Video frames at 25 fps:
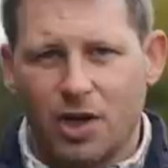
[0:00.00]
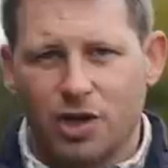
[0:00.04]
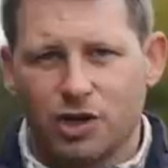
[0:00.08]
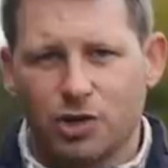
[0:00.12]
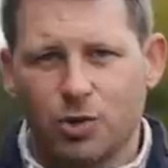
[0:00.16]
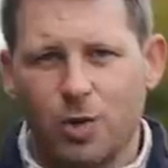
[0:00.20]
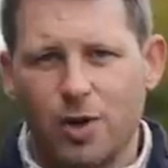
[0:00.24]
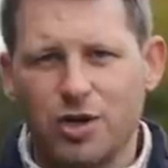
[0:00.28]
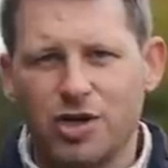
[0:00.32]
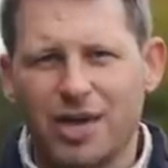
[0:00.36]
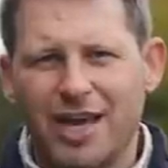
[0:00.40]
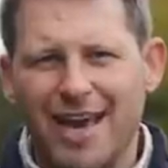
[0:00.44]

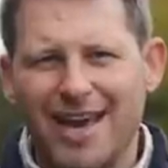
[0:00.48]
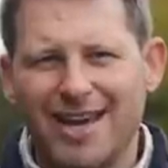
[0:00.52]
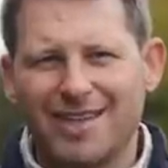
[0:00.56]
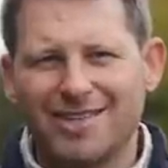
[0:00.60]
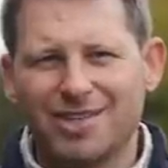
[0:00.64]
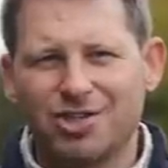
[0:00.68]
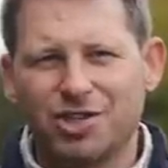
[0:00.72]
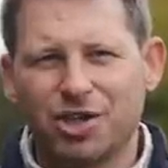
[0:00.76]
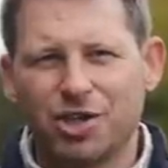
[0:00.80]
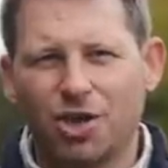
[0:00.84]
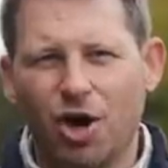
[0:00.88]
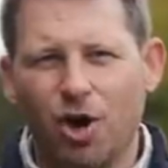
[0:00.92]
So when you get
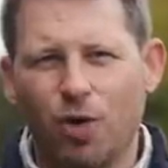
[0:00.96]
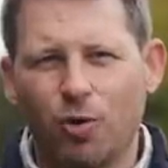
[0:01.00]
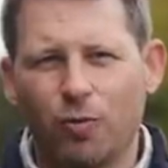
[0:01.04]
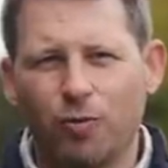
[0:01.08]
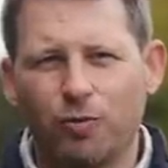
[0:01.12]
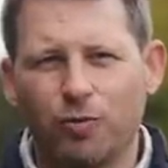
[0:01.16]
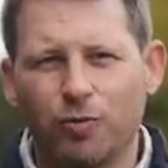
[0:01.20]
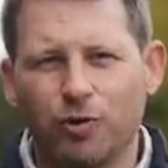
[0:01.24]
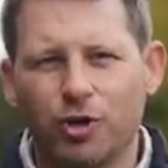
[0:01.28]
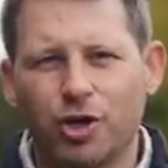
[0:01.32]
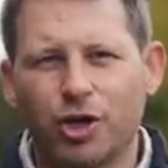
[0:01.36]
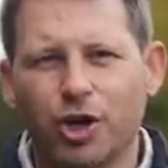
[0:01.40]
into
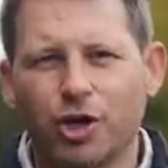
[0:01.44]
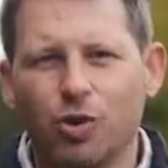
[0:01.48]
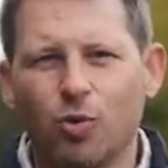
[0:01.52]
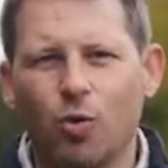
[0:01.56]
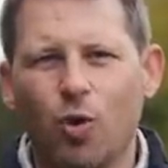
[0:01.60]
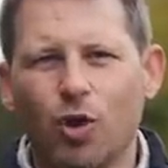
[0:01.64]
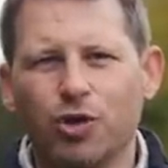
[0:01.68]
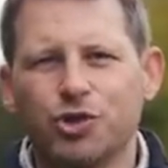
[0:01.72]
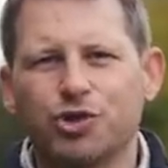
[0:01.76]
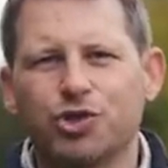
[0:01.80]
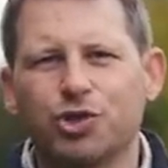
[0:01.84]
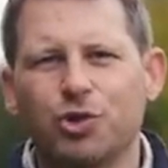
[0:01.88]
golf, you're going
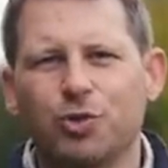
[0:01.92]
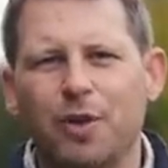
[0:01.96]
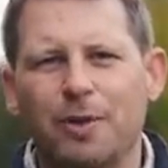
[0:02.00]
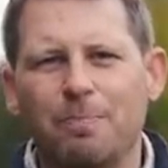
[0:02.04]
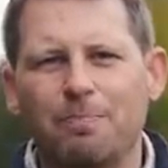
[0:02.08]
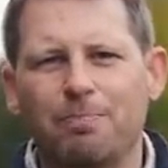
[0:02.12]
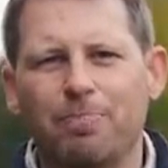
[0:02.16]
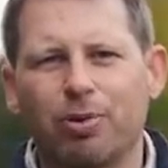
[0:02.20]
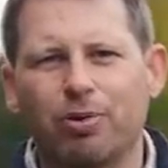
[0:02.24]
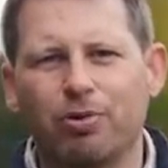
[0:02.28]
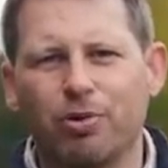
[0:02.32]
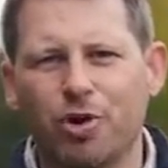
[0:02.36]
to want to
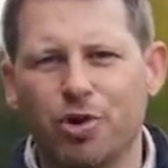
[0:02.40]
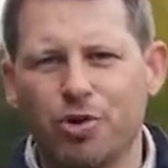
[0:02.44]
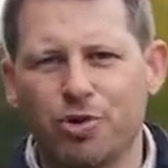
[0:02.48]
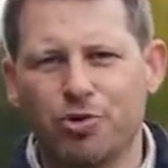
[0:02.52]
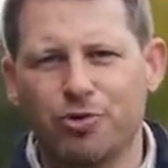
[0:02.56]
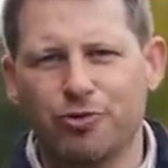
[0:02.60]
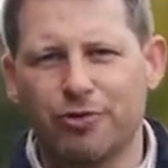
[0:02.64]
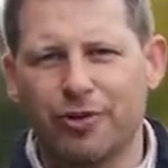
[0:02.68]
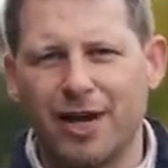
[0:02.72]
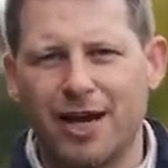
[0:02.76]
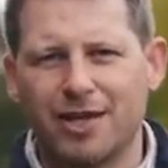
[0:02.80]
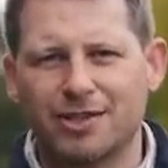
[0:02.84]

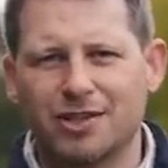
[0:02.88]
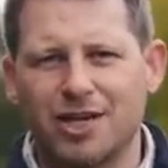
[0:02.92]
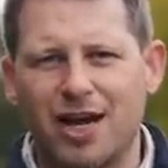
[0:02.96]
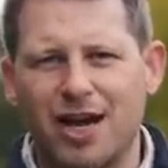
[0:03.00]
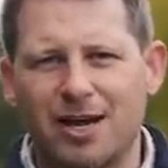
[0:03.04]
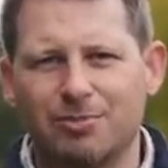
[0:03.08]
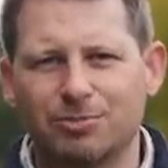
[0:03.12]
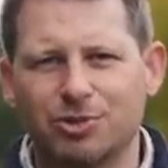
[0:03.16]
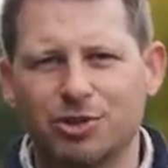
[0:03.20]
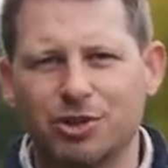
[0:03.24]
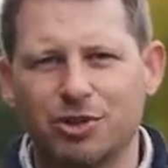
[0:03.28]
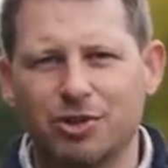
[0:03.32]
improve. That's
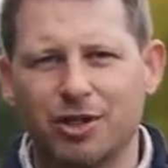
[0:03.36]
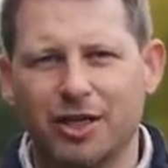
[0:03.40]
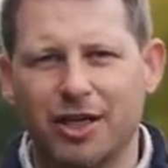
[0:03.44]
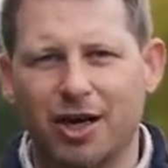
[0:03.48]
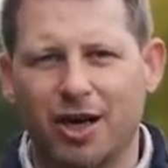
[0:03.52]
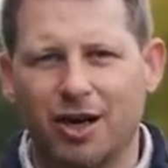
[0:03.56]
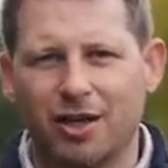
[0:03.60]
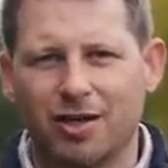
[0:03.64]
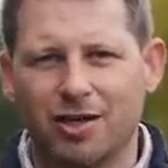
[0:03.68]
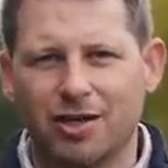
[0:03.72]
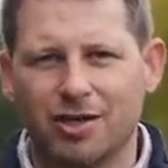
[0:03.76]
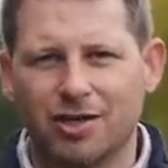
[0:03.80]
absolutely
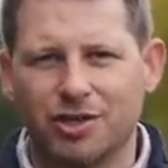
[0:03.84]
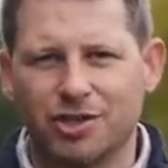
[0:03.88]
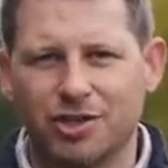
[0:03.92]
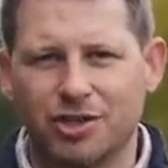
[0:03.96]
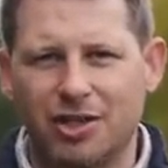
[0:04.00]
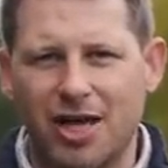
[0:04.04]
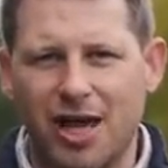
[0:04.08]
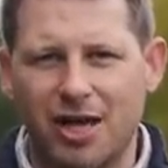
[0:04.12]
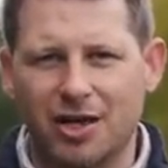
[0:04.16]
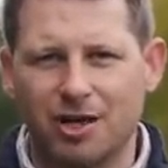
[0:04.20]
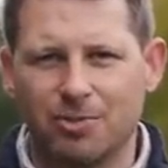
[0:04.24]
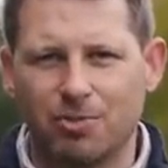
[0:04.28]

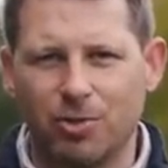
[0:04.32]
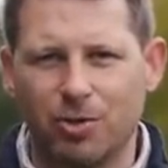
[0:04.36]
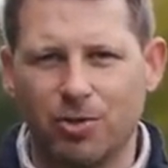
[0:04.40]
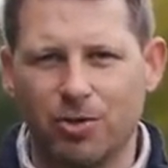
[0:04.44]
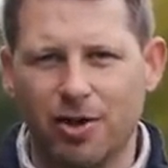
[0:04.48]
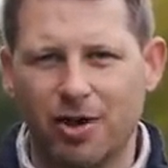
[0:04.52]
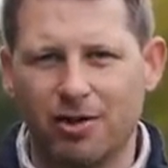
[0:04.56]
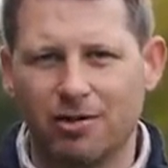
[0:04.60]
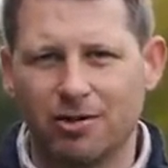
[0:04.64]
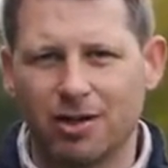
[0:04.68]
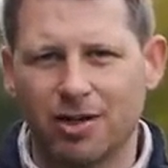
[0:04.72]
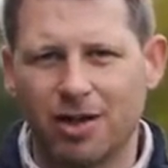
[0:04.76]
understandable.
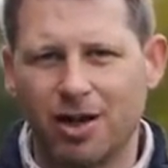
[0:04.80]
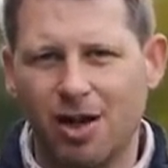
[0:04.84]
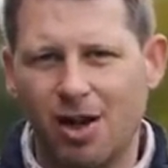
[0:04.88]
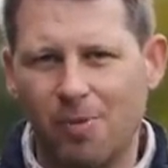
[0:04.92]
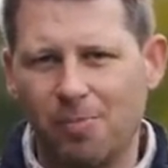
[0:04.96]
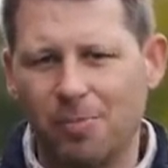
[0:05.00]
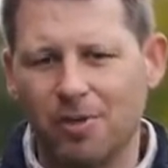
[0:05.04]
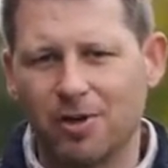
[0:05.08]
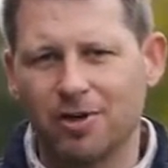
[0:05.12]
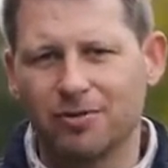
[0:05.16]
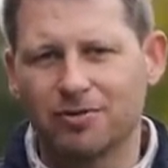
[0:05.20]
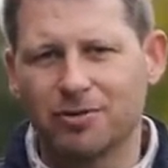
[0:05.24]
There are a
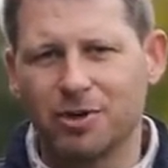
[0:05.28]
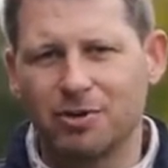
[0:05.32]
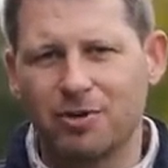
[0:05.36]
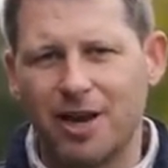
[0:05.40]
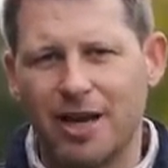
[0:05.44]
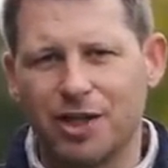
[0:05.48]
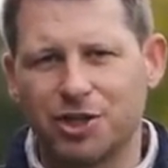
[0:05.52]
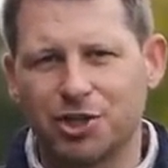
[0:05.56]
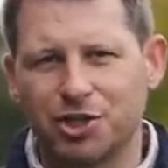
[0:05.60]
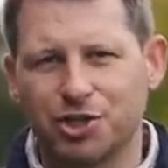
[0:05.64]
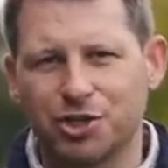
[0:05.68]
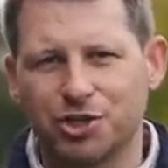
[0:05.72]
couple of
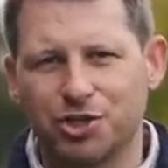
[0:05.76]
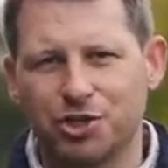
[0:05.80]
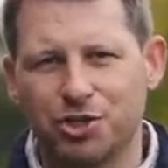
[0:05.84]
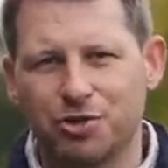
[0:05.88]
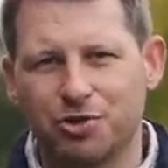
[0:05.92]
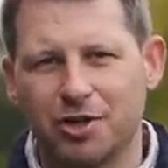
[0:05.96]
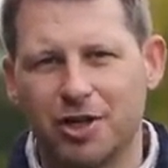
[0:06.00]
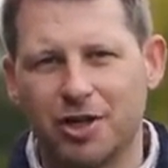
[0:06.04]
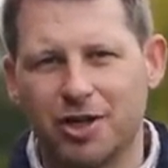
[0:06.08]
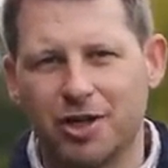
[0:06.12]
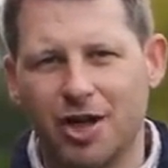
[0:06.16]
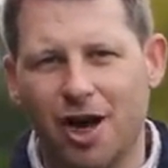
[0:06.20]
directions you
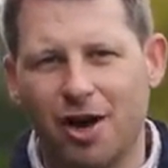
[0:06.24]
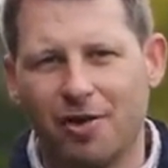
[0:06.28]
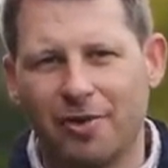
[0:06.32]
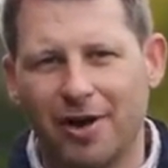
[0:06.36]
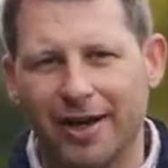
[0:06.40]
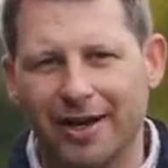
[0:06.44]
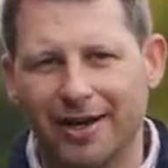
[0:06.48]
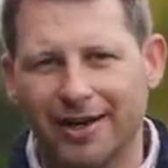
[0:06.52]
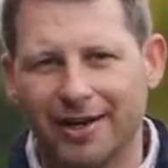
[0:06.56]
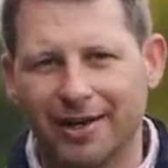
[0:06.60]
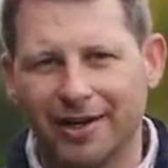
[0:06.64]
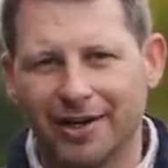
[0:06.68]
can go
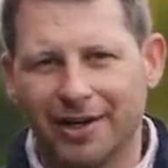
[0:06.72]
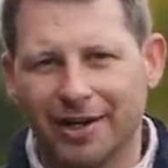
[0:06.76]
in.